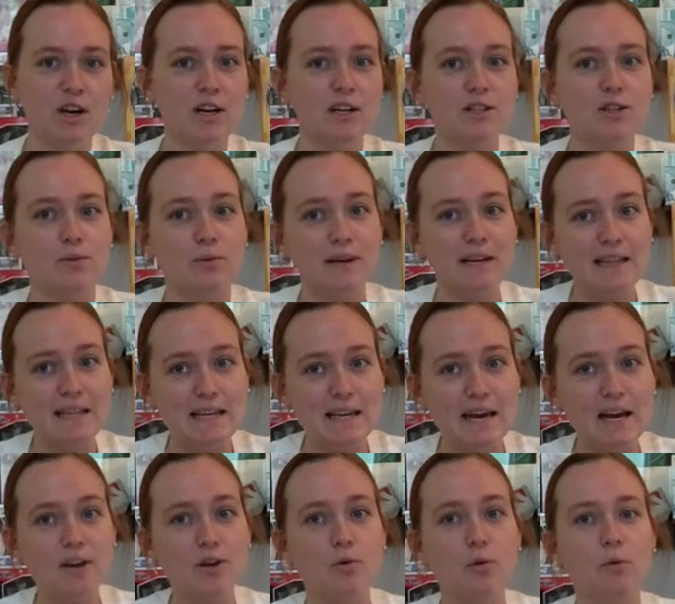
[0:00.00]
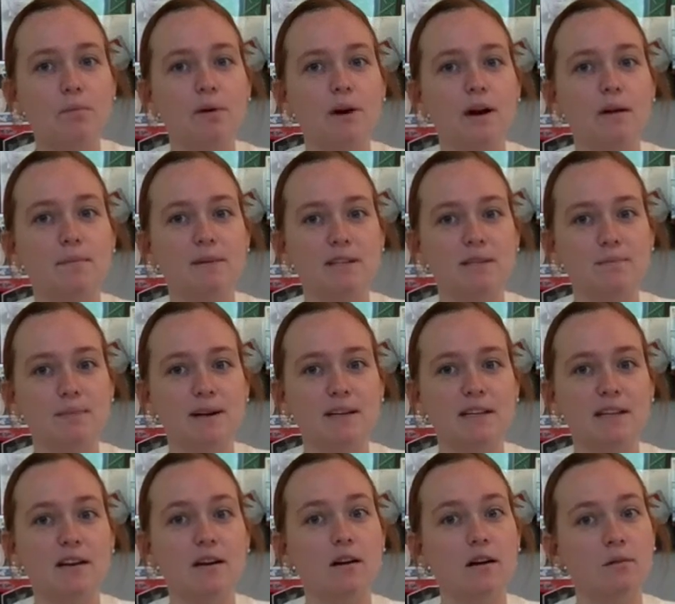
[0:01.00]
So in the end, you will probably be
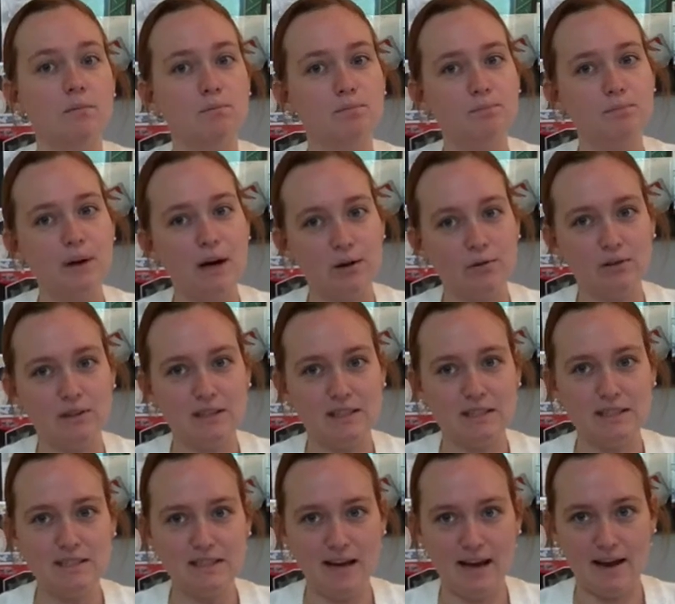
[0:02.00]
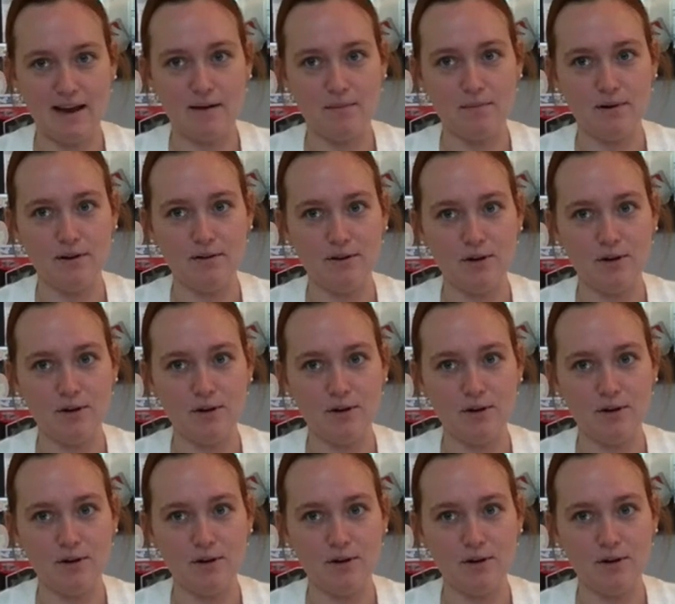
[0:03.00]
spending about the same,